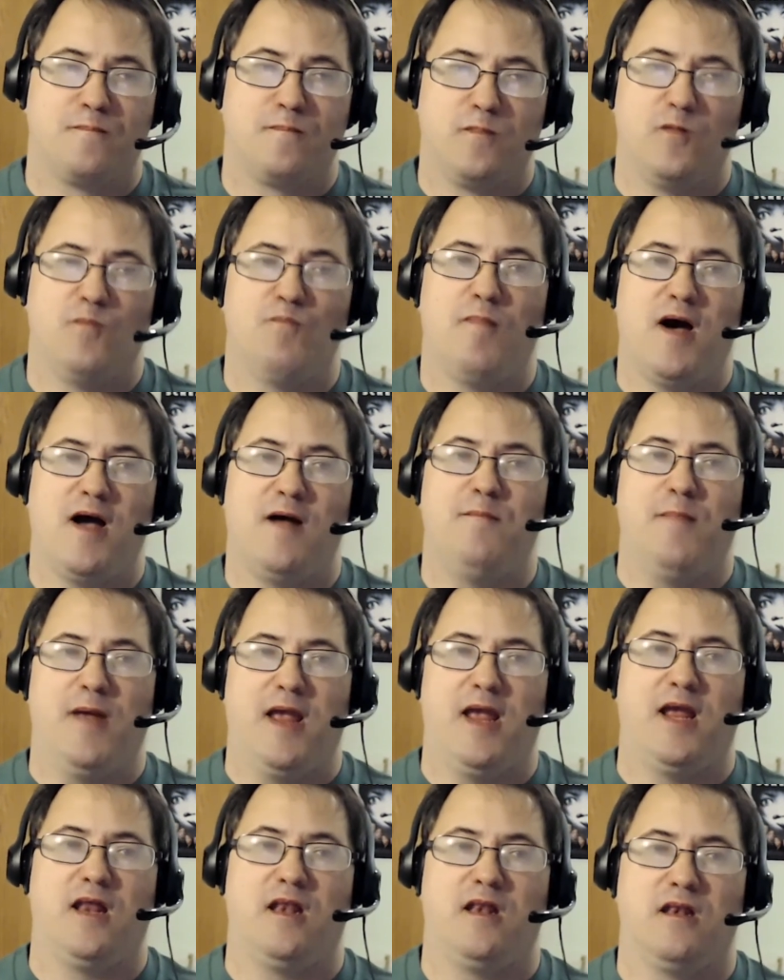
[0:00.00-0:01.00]
my
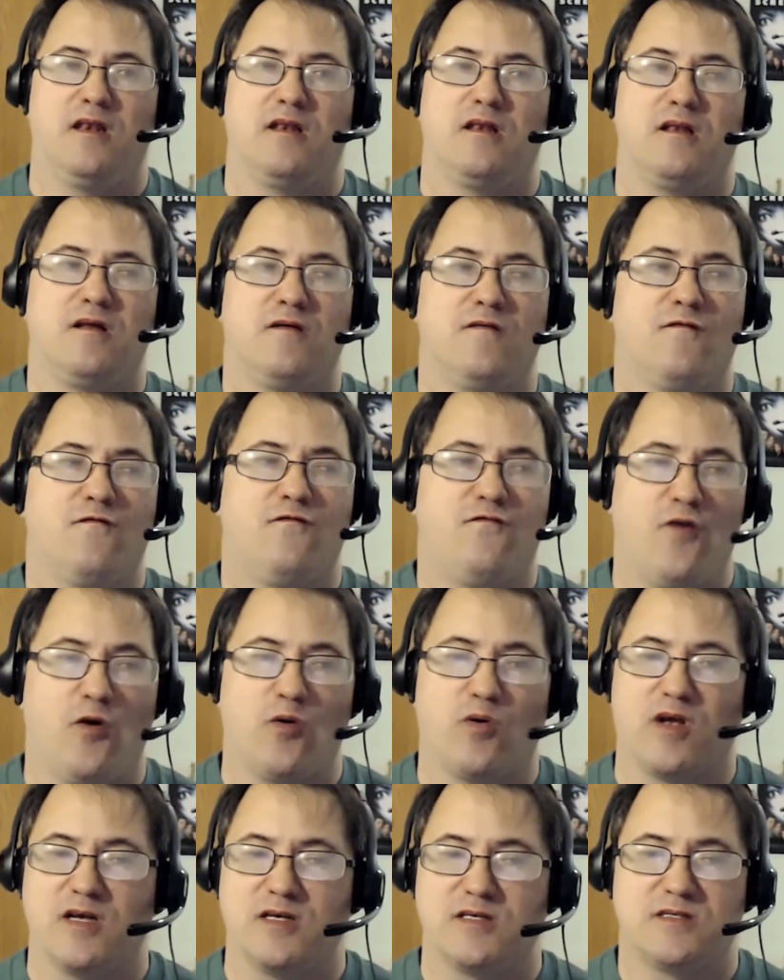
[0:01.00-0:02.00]
main
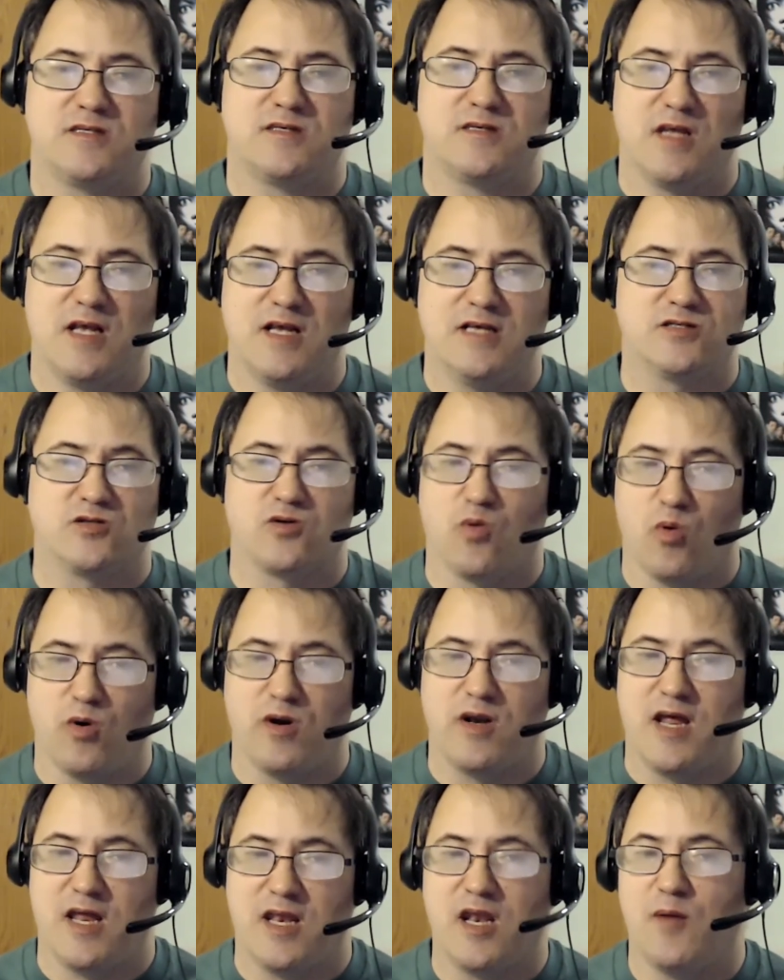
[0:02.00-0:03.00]
focus is going
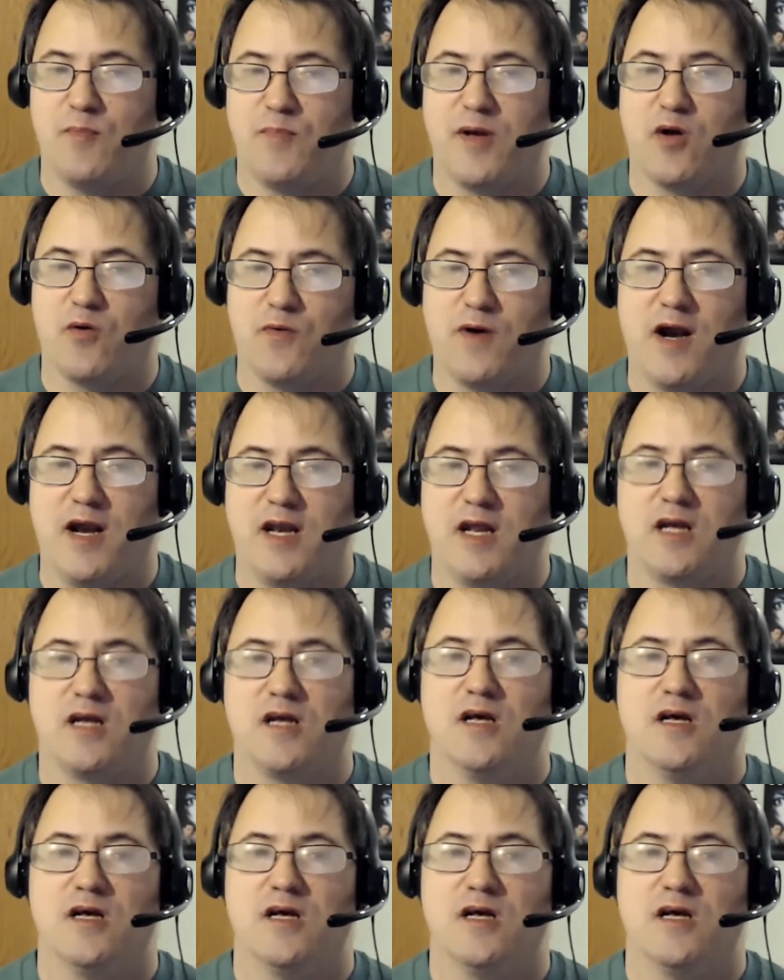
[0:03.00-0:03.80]
to end up being writing.